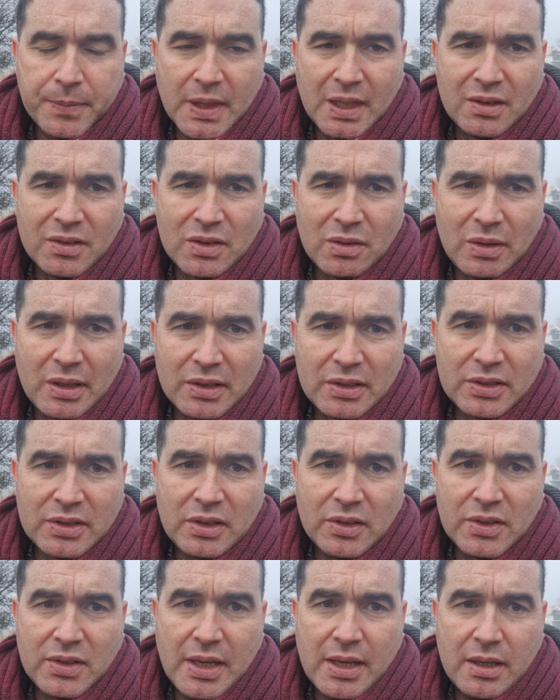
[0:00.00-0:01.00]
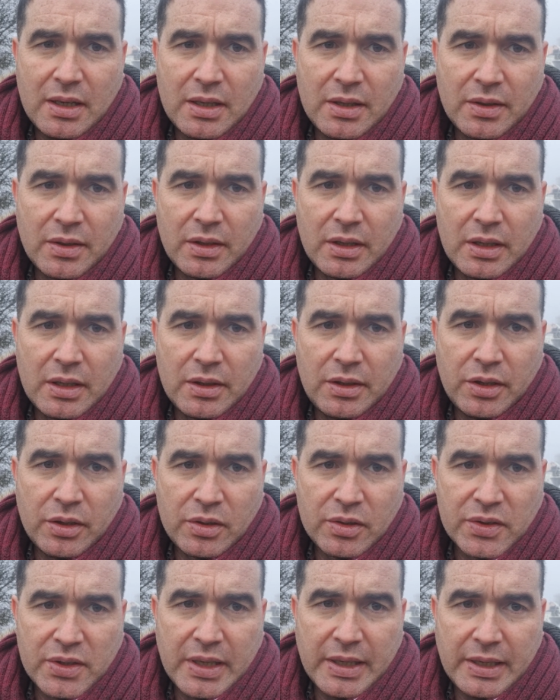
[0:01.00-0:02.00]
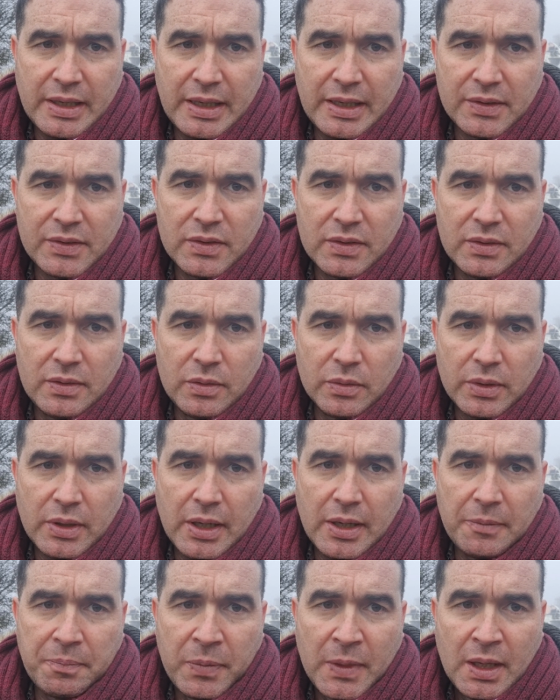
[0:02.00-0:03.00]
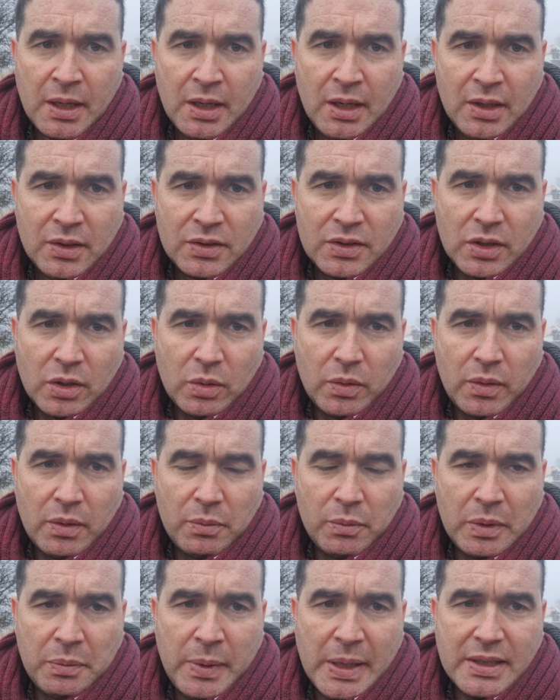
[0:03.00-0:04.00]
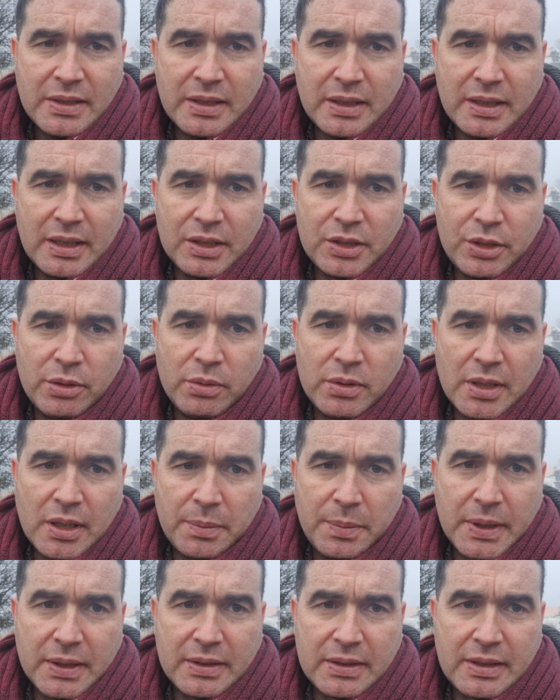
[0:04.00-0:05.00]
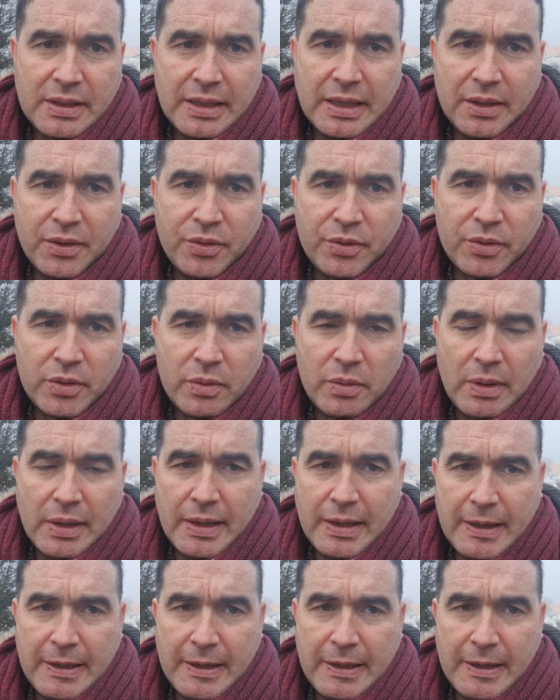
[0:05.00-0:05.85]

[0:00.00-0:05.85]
So I'll discuss that on the Thursday class. Okay, so we basically two topics to get through.